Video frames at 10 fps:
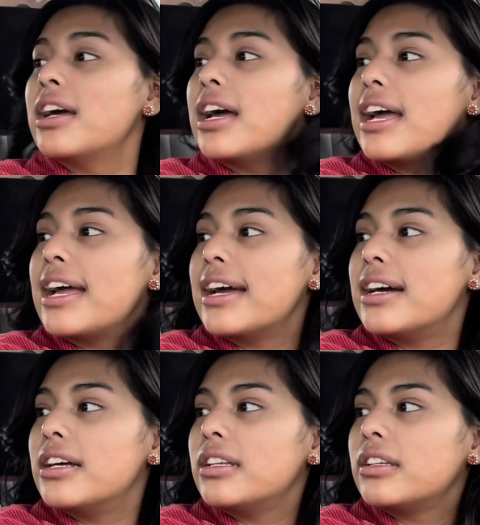
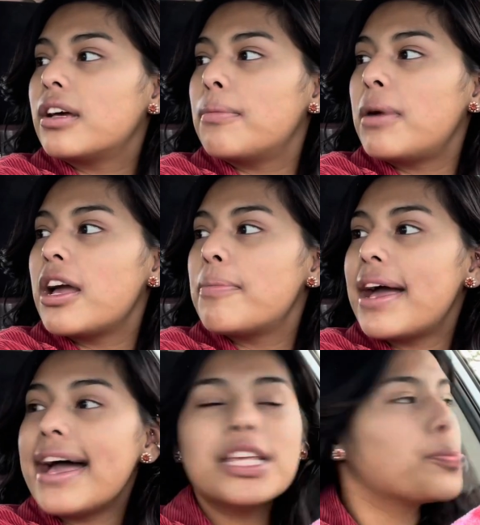and my
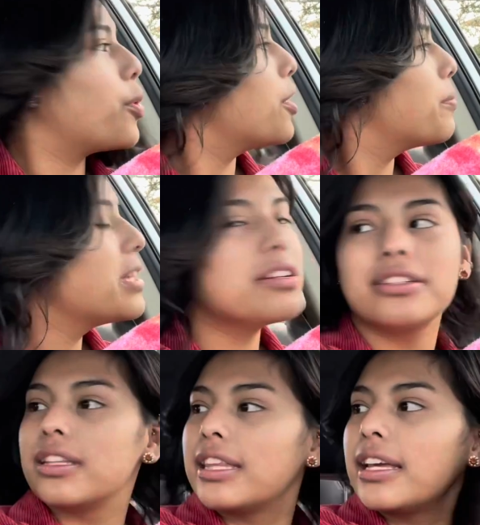passport. But here's
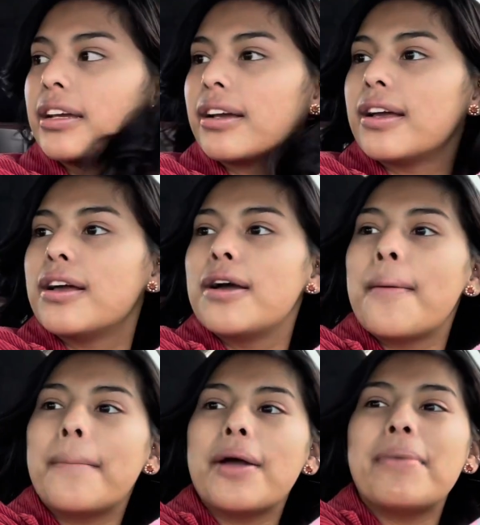the thing,
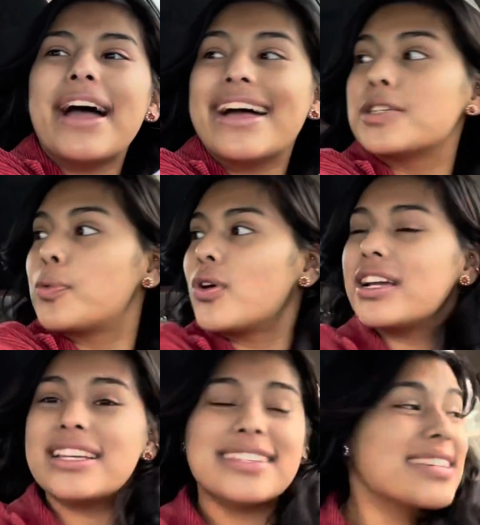my passport
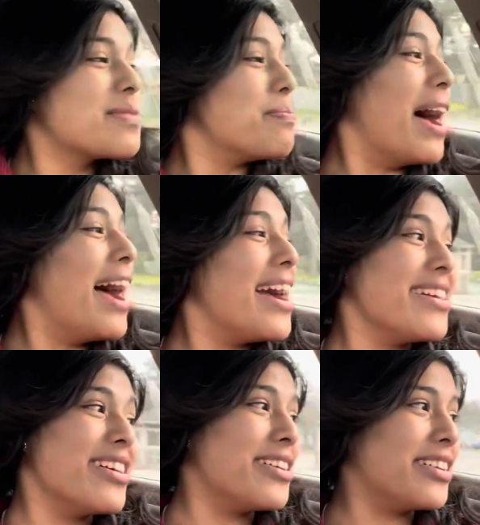is
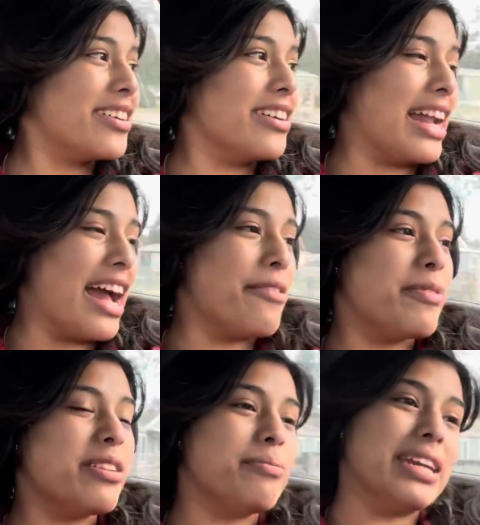expired. I've
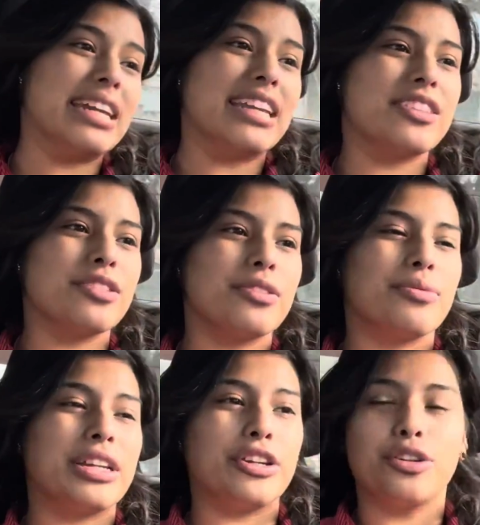been meaning to
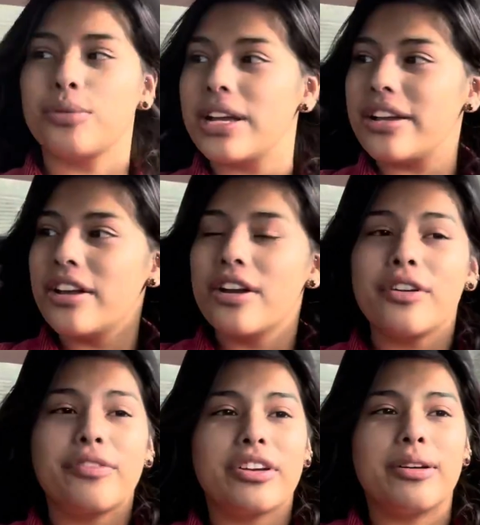renew it
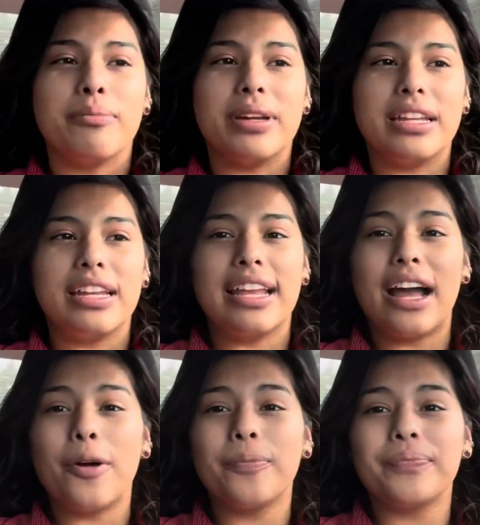for a minute
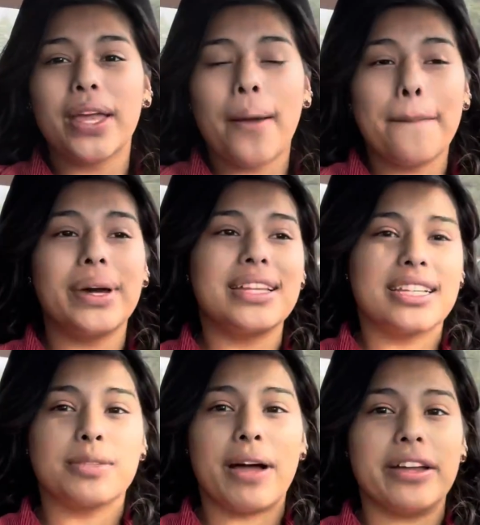now, but it's
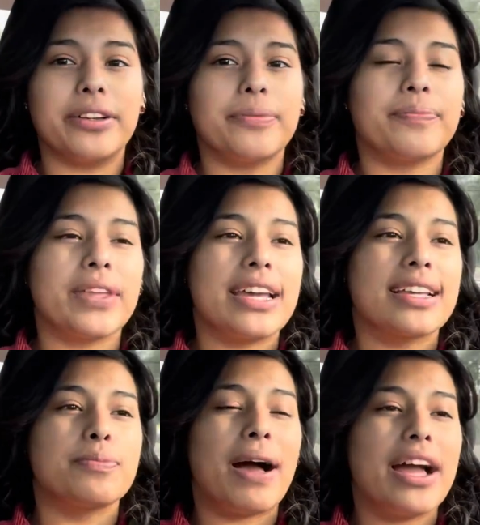expired. It
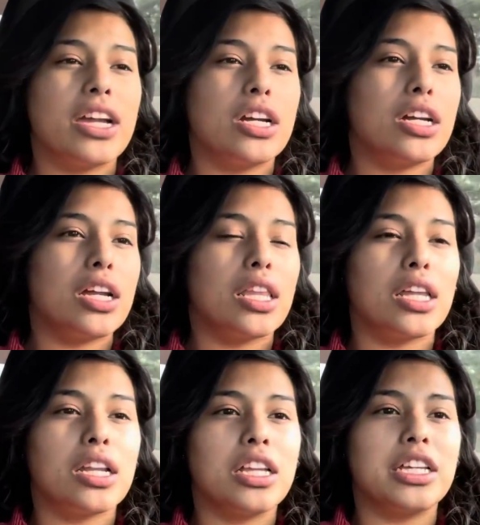expired
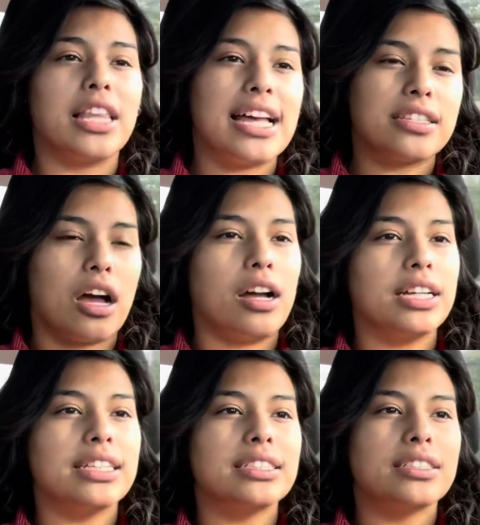literally last
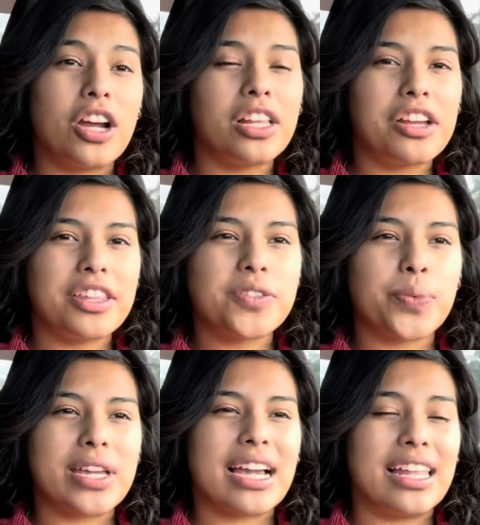August. Earlier this
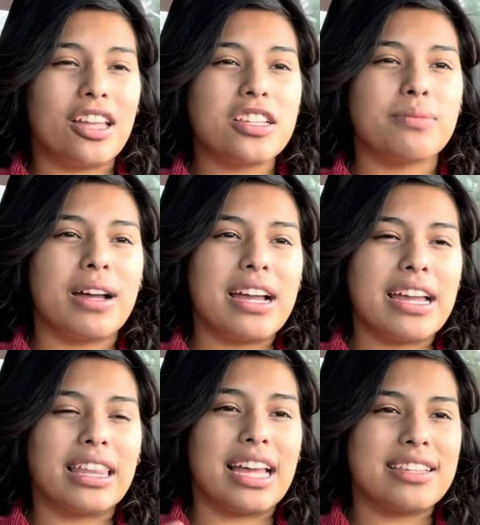week I lost my
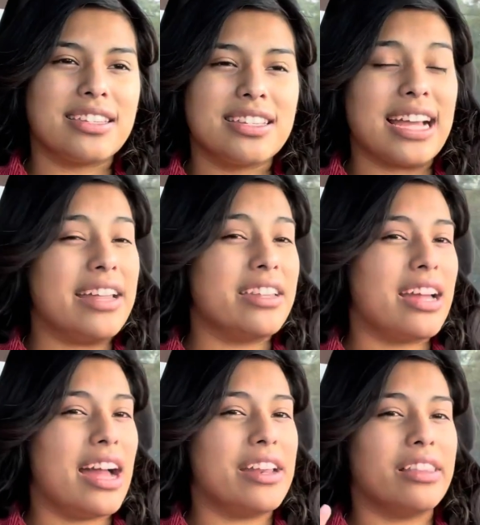license. I
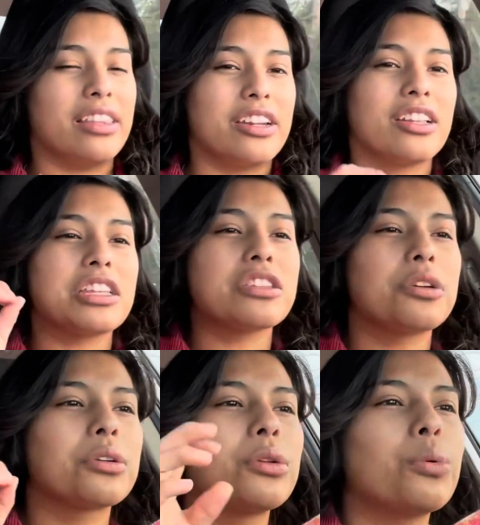had literally
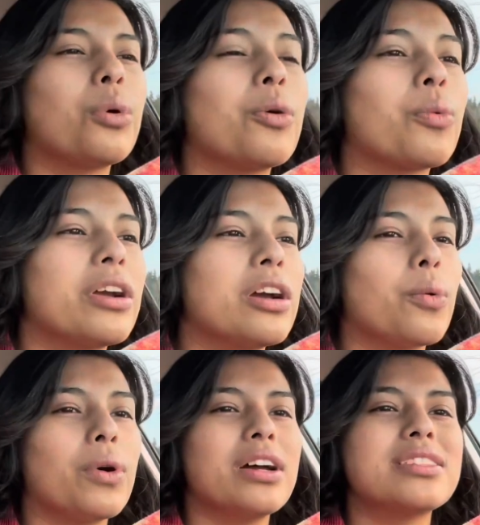zero clue of where it
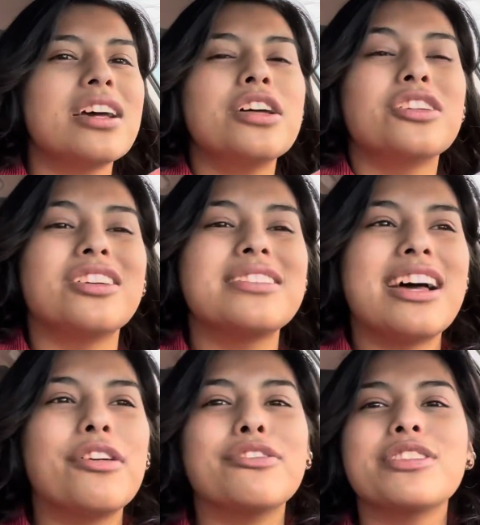was. Turns
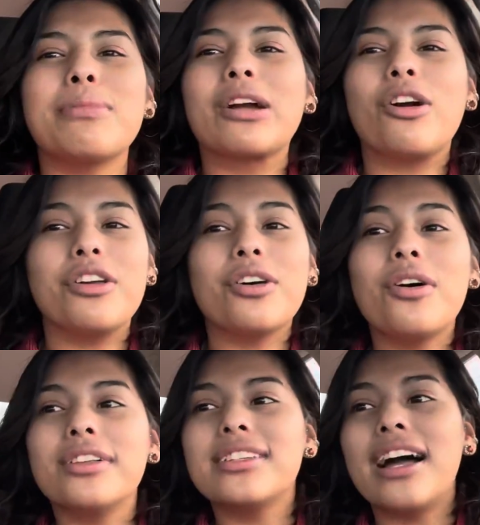out it was in my car the
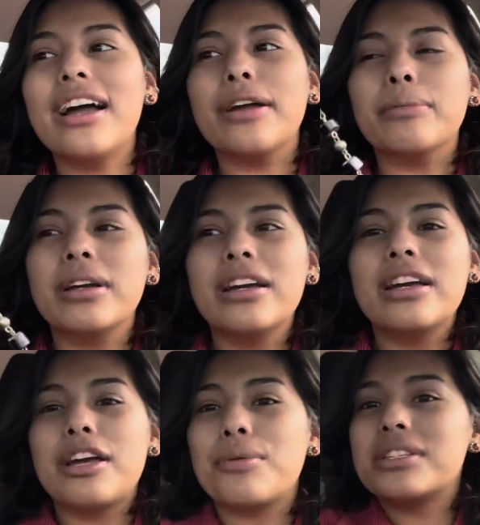whole
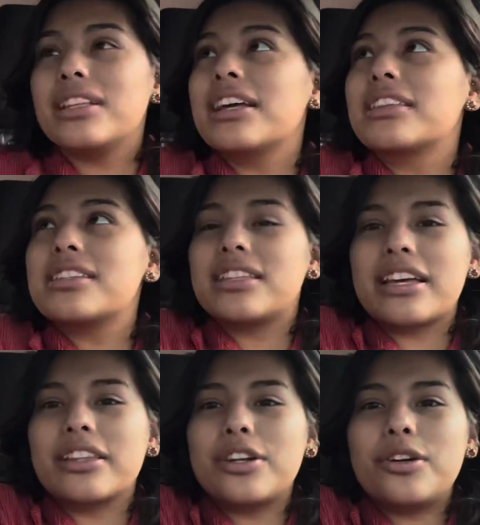time. It was in like this
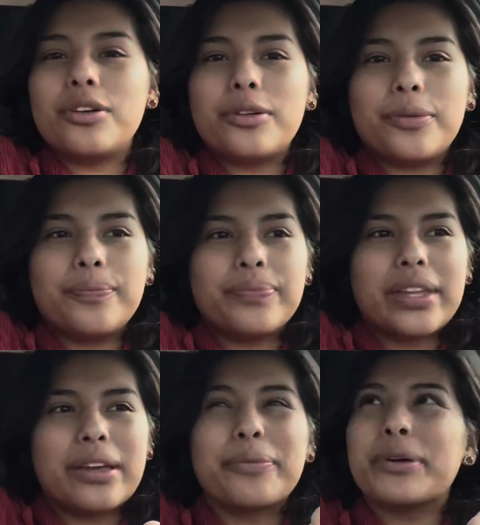like little
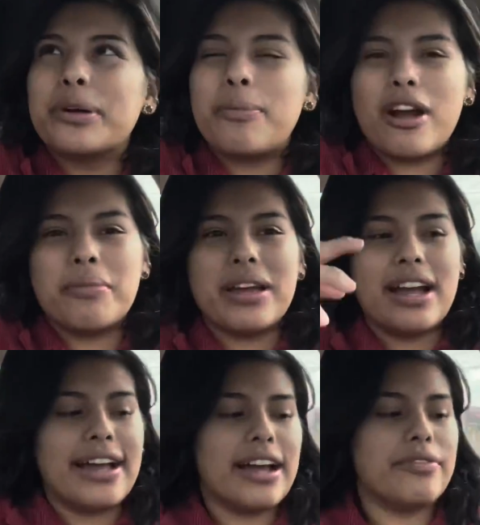compartment I
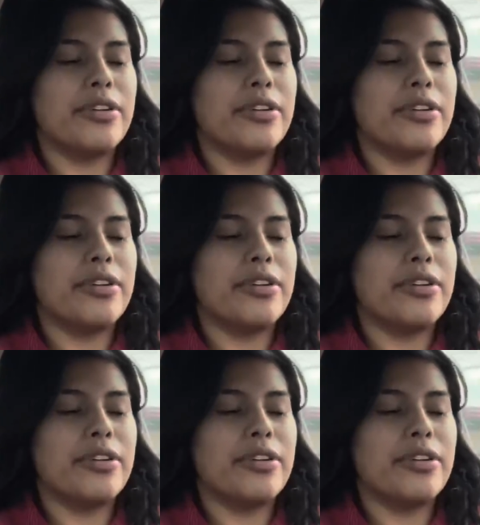have.